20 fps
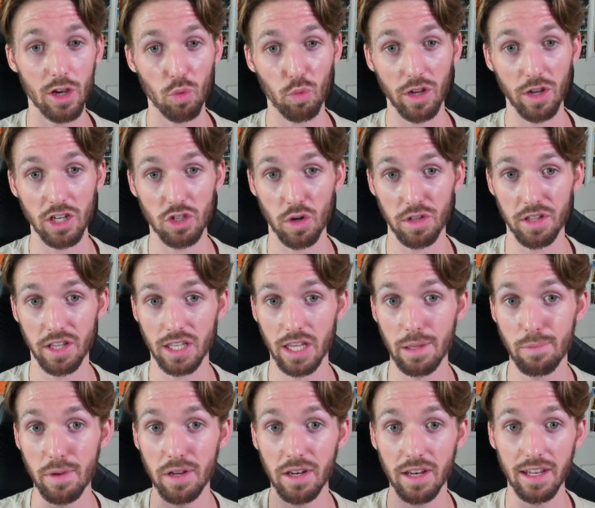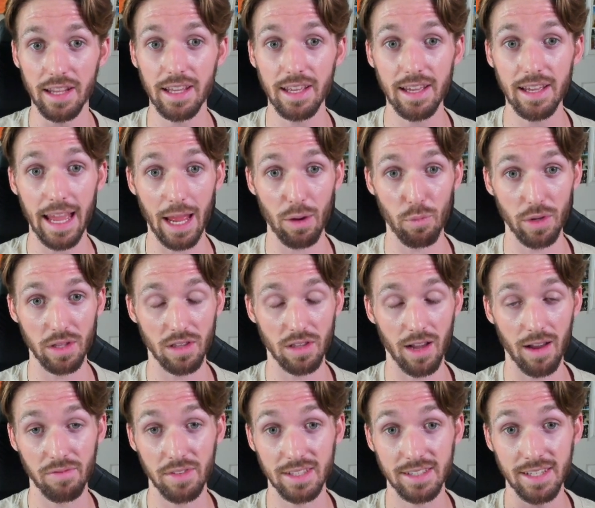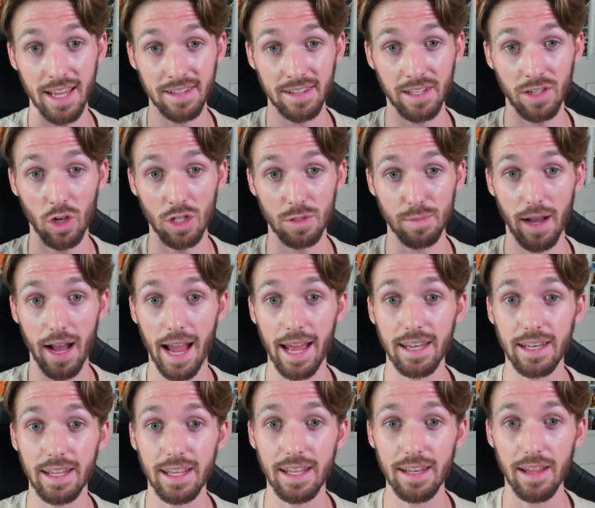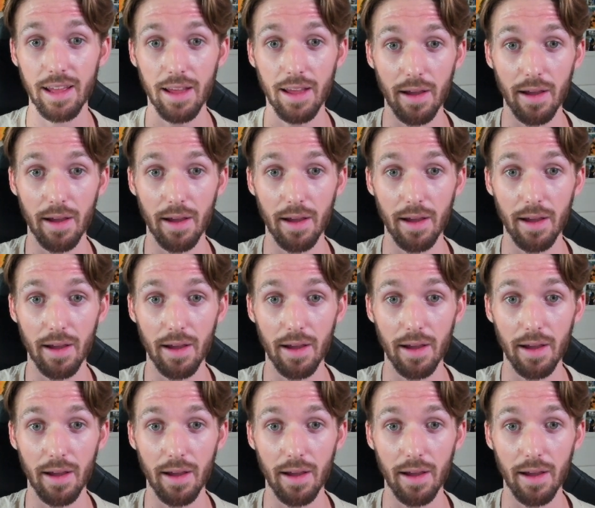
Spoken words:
we enjoy the community, and we love the tech that goes behind it.